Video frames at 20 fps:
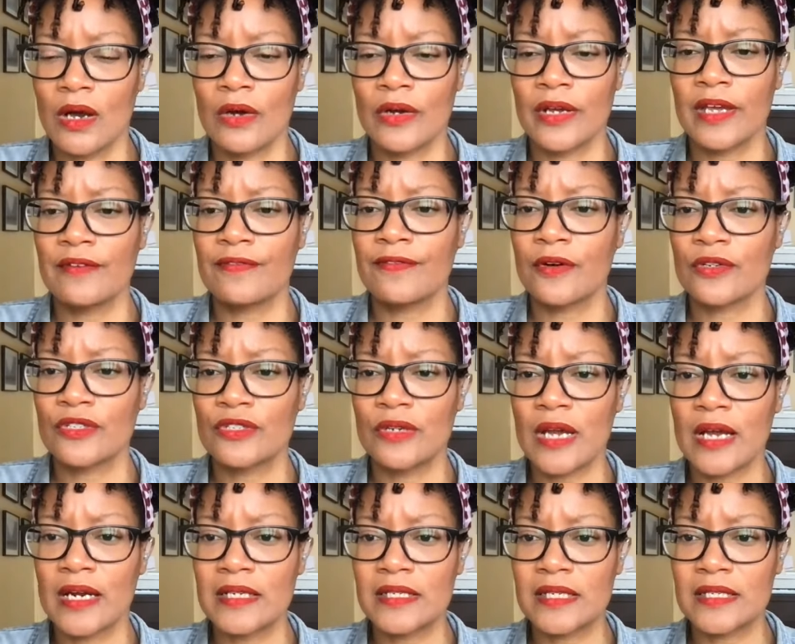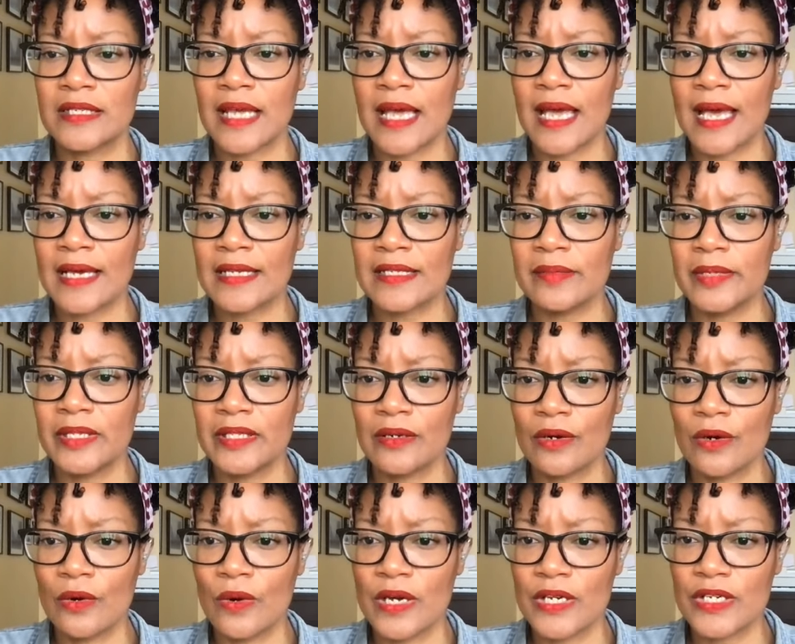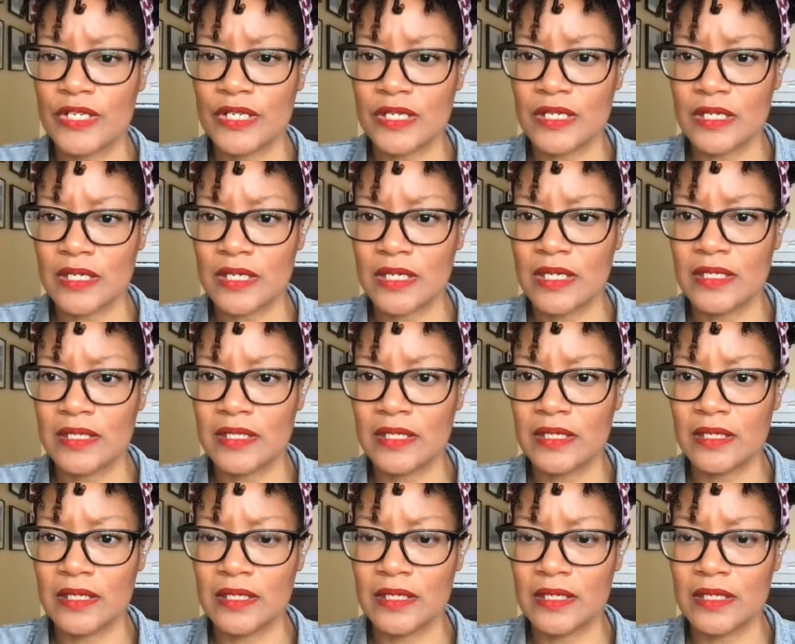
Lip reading: Okay, folks, you got to just ask me the question, because